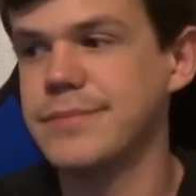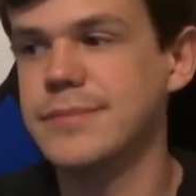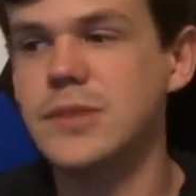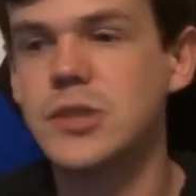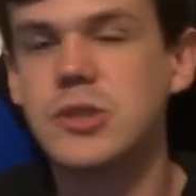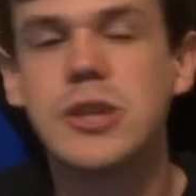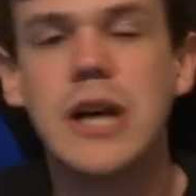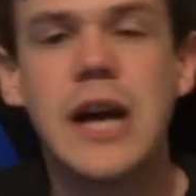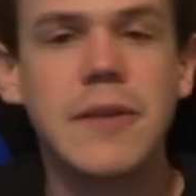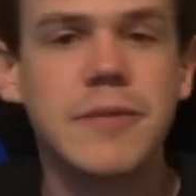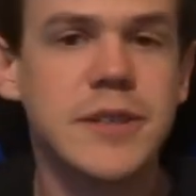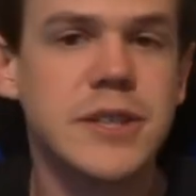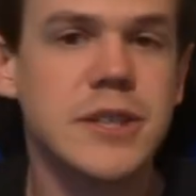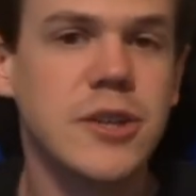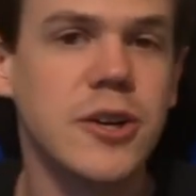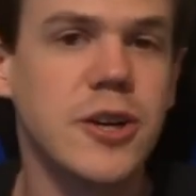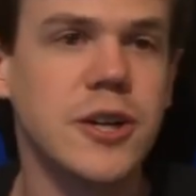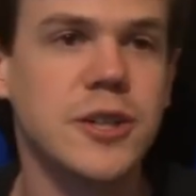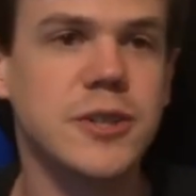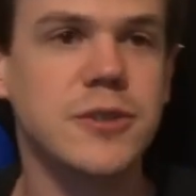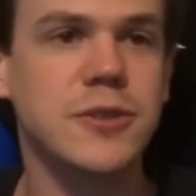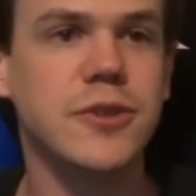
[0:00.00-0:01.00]
the graphics
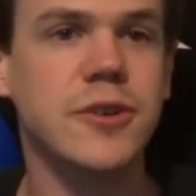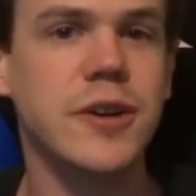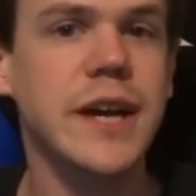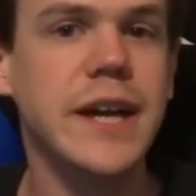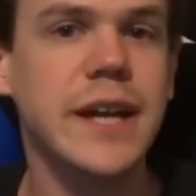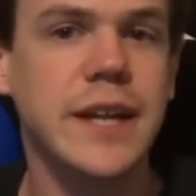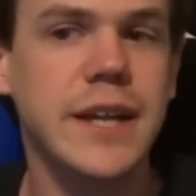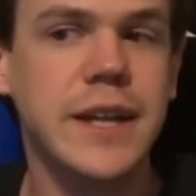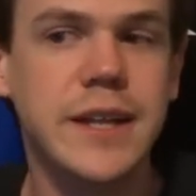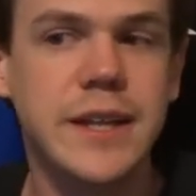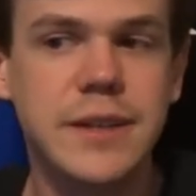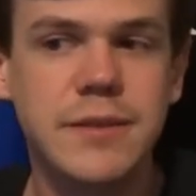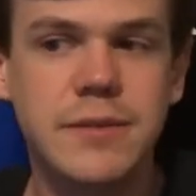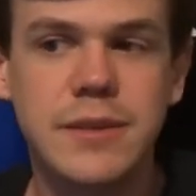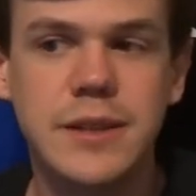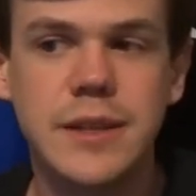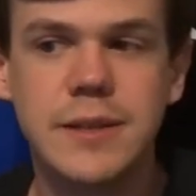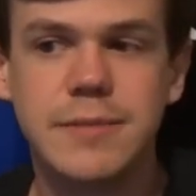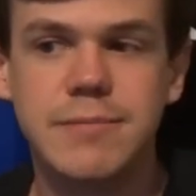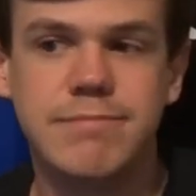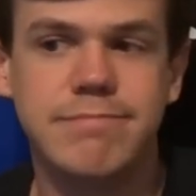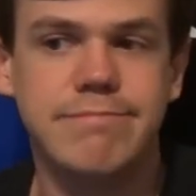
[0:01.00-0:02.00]
card's great, and it
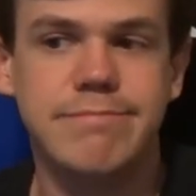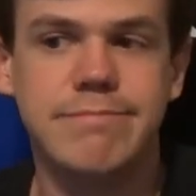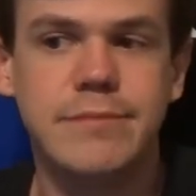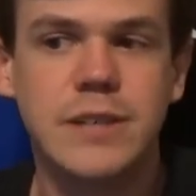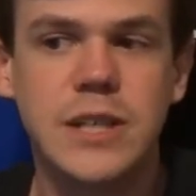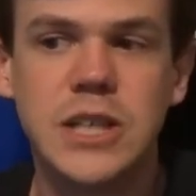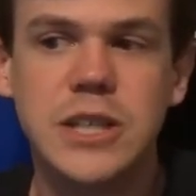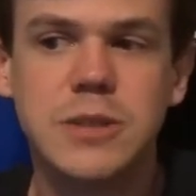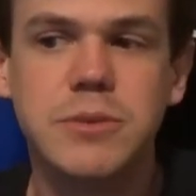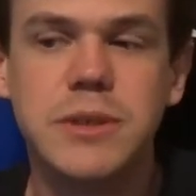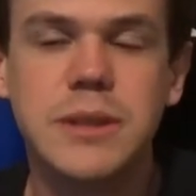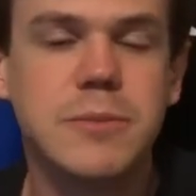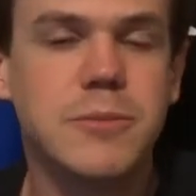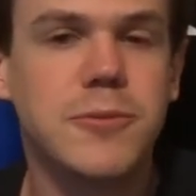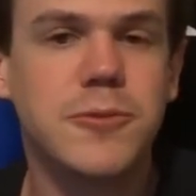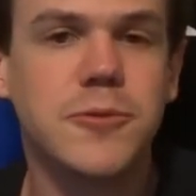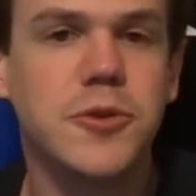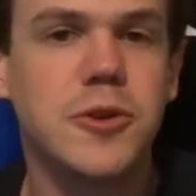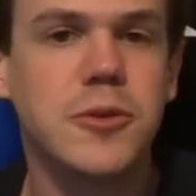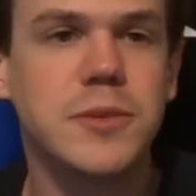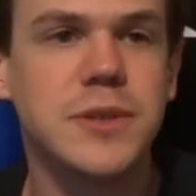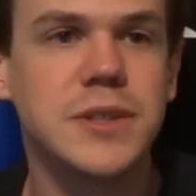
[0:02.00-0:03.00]
gives me the
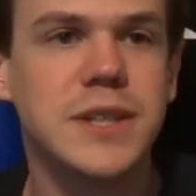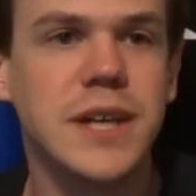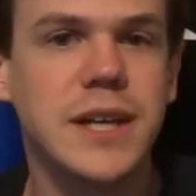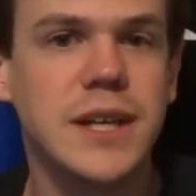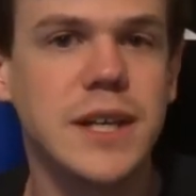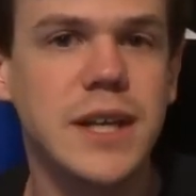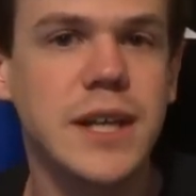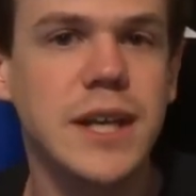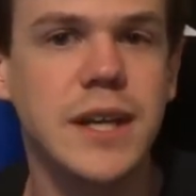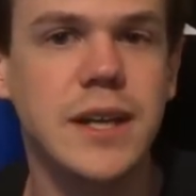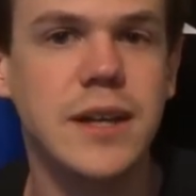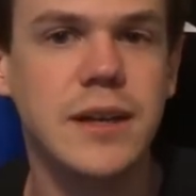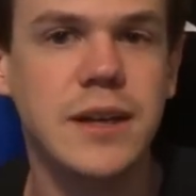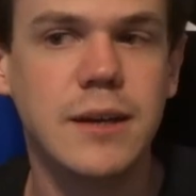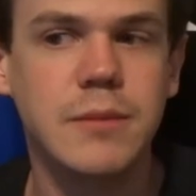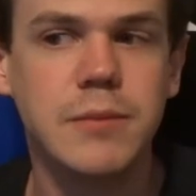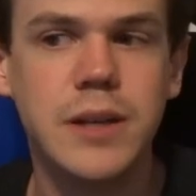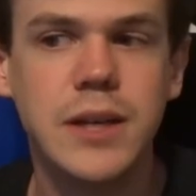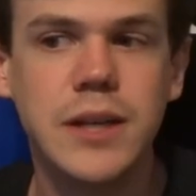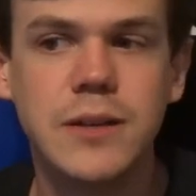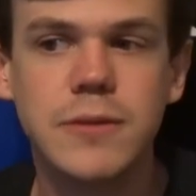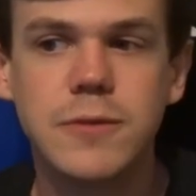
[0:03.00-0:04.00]
performance I need. I
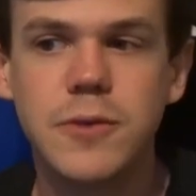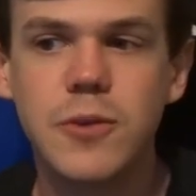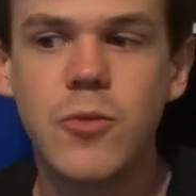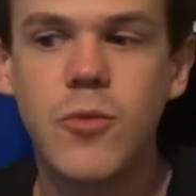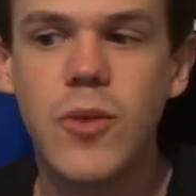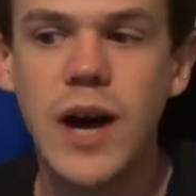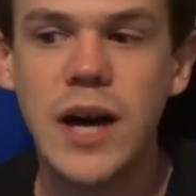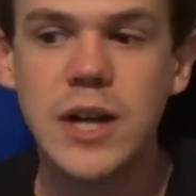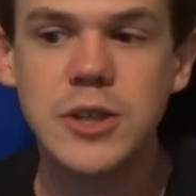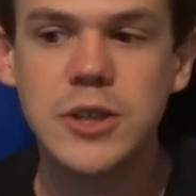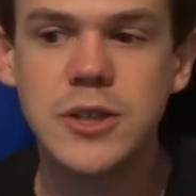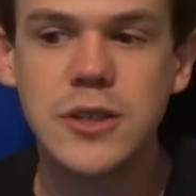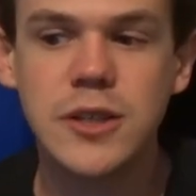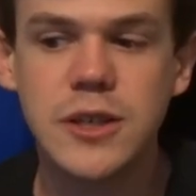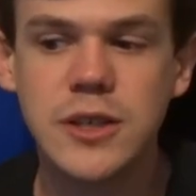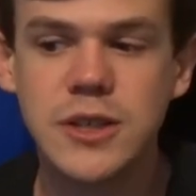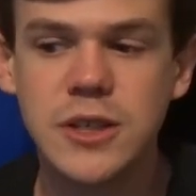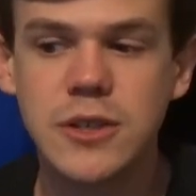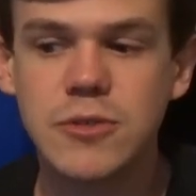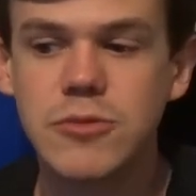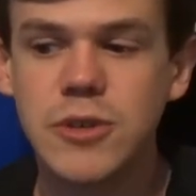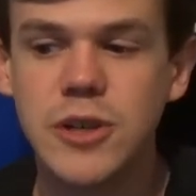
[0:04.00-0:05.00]
mean, for Watch
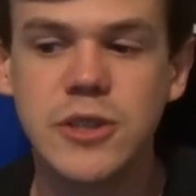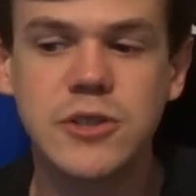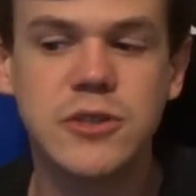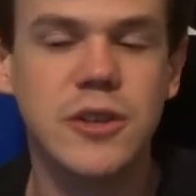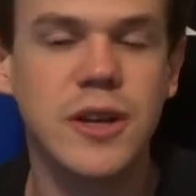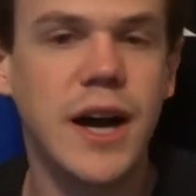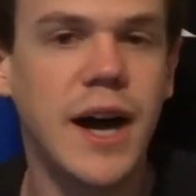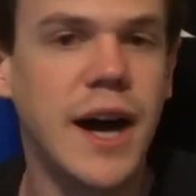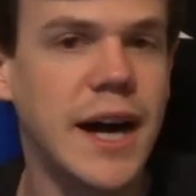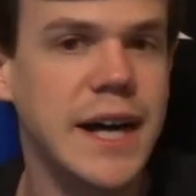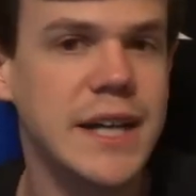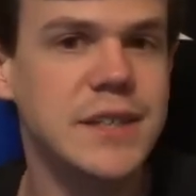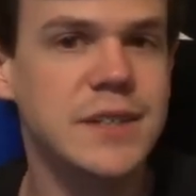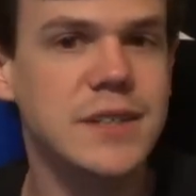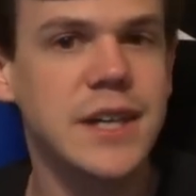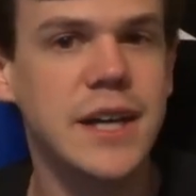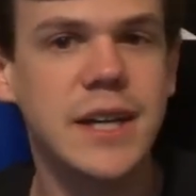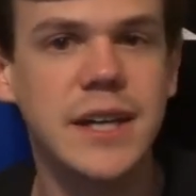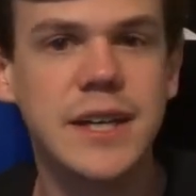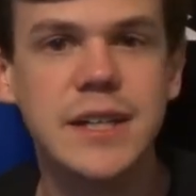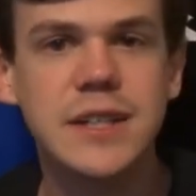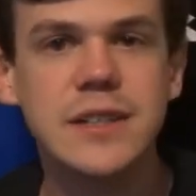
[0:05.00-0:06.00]
Dogs, it runs on high
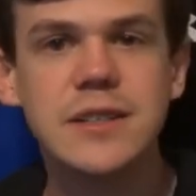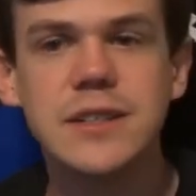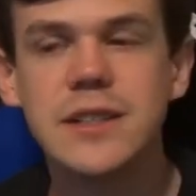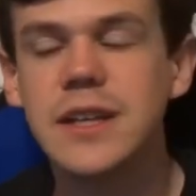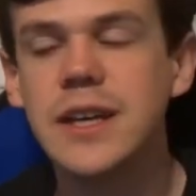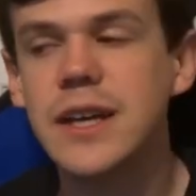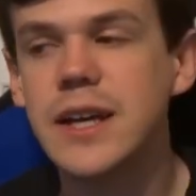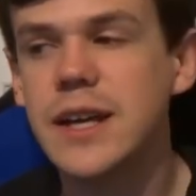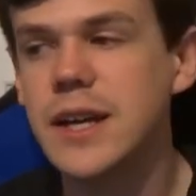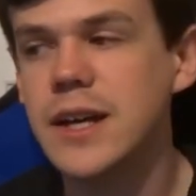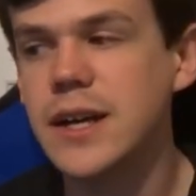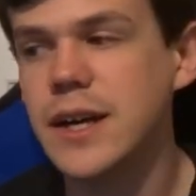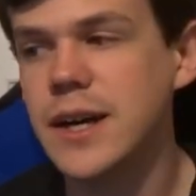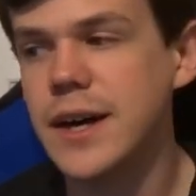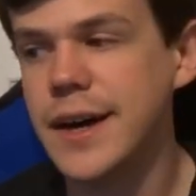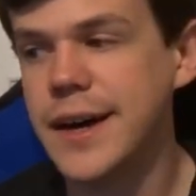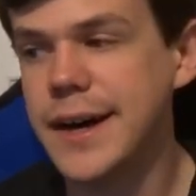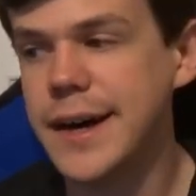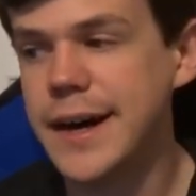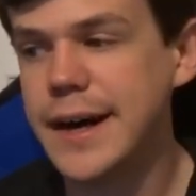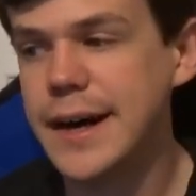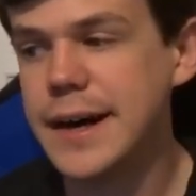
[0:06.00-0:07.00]
settings
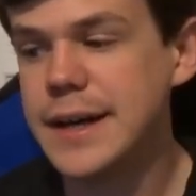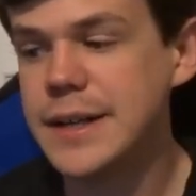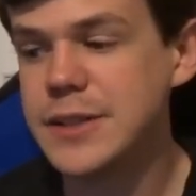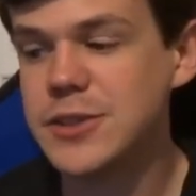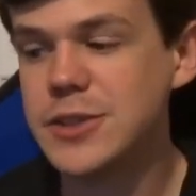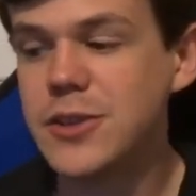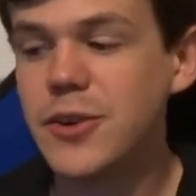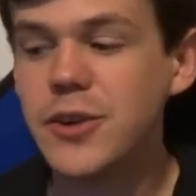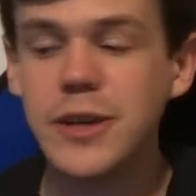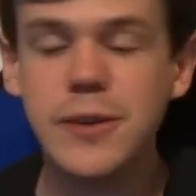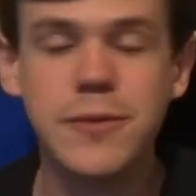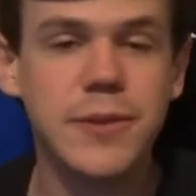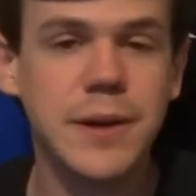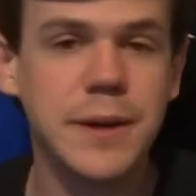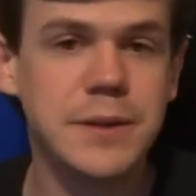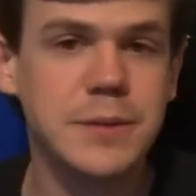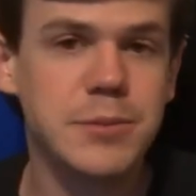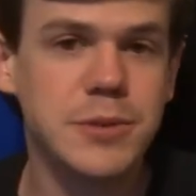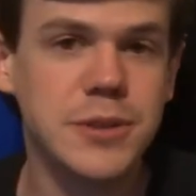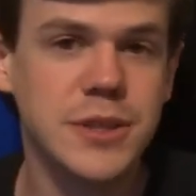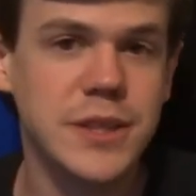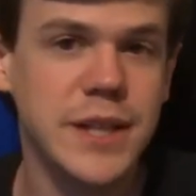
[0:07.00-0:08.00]
uh, it's 30
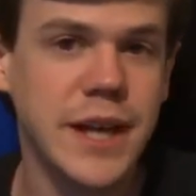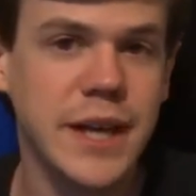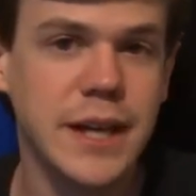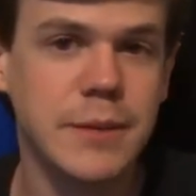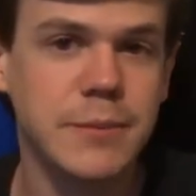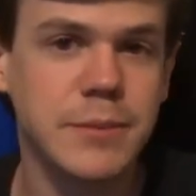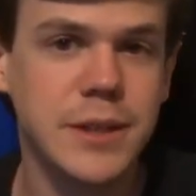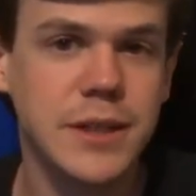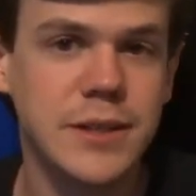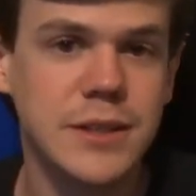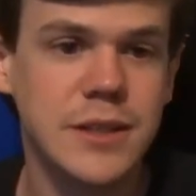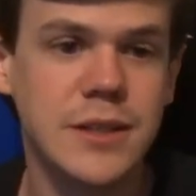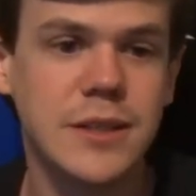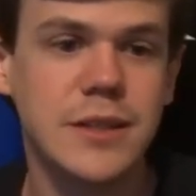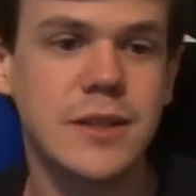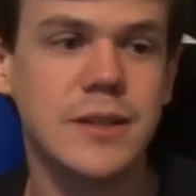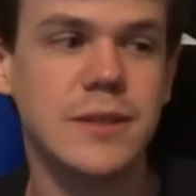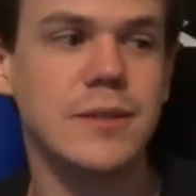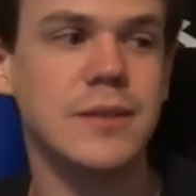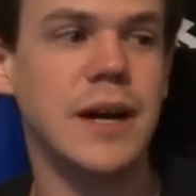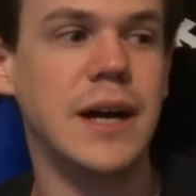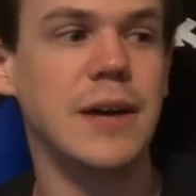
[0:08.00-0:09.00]
frames per second because it,
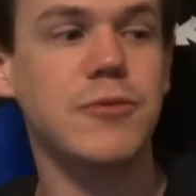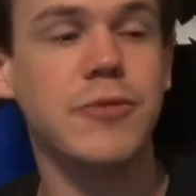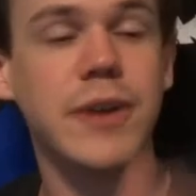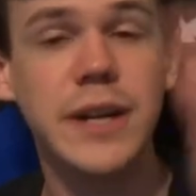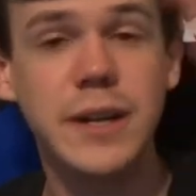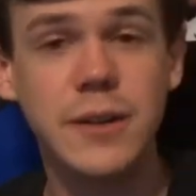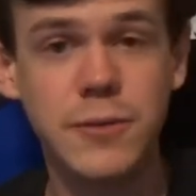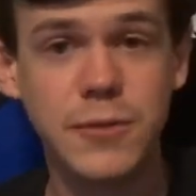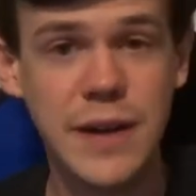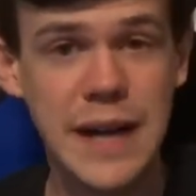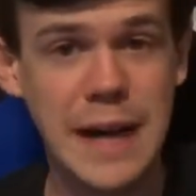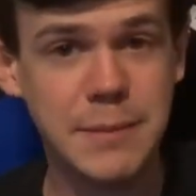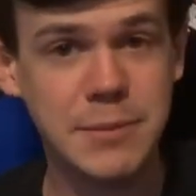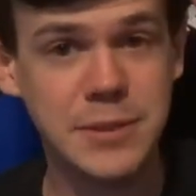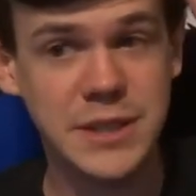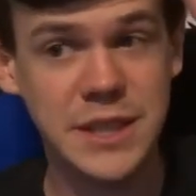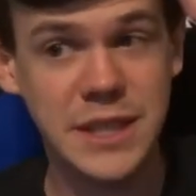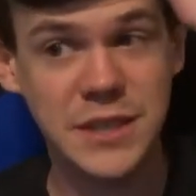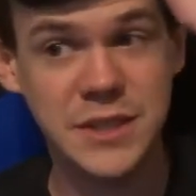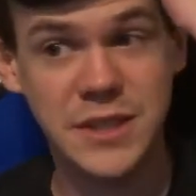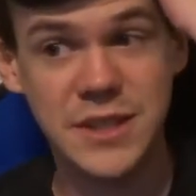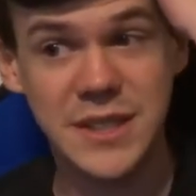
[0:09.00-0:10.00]
I ran a Fraps
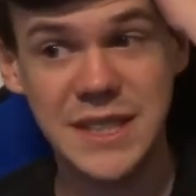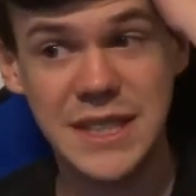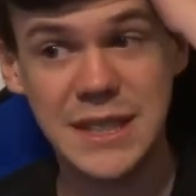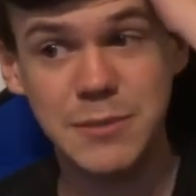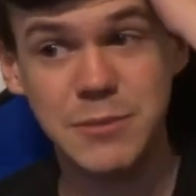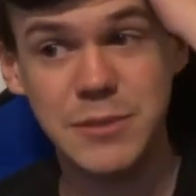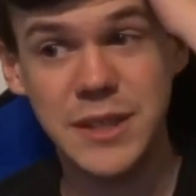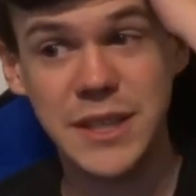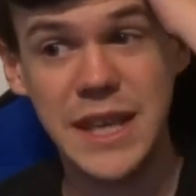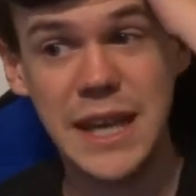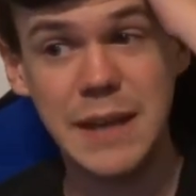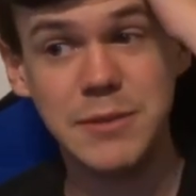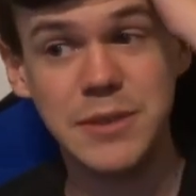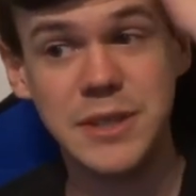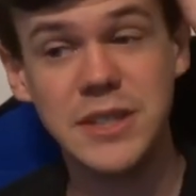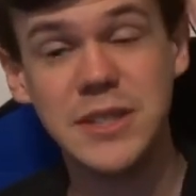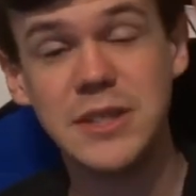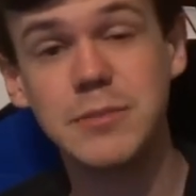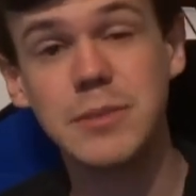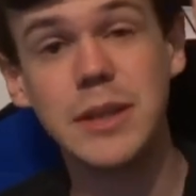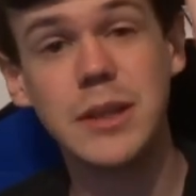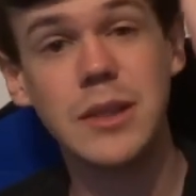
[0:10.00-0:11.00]
test. It seems the game
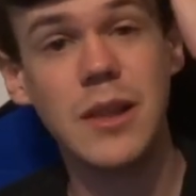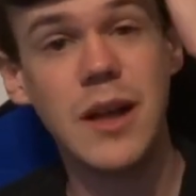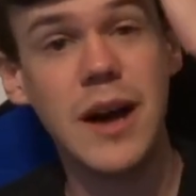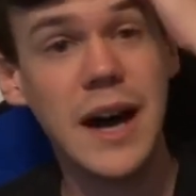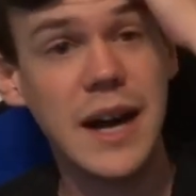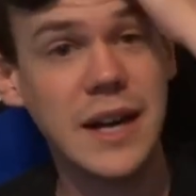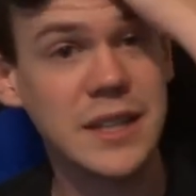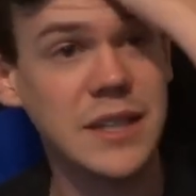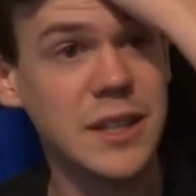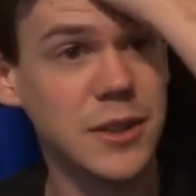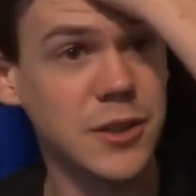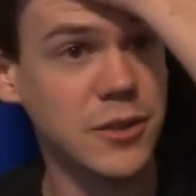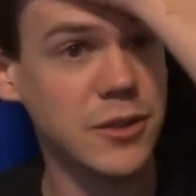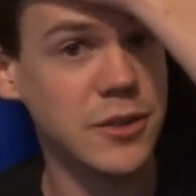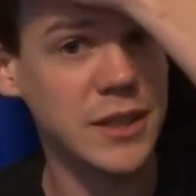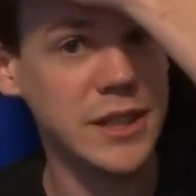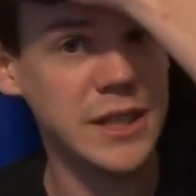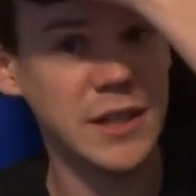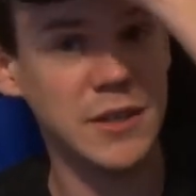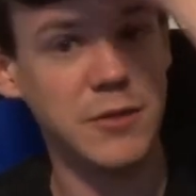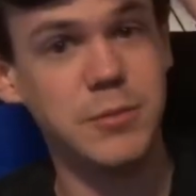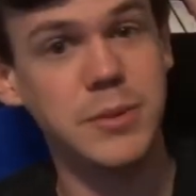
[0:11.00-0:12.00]
seems to be locked at
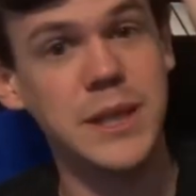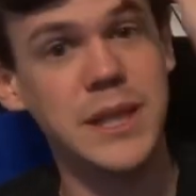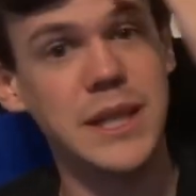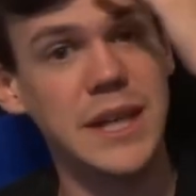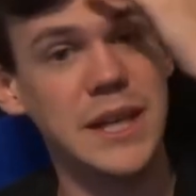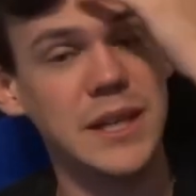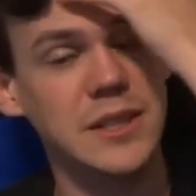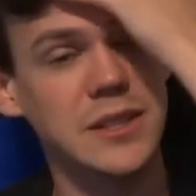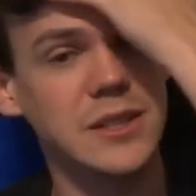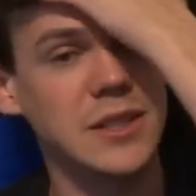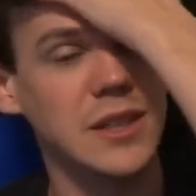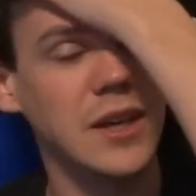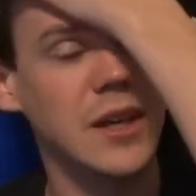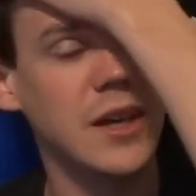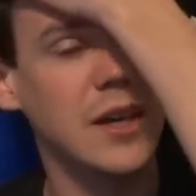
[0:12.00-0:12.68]
30 FPS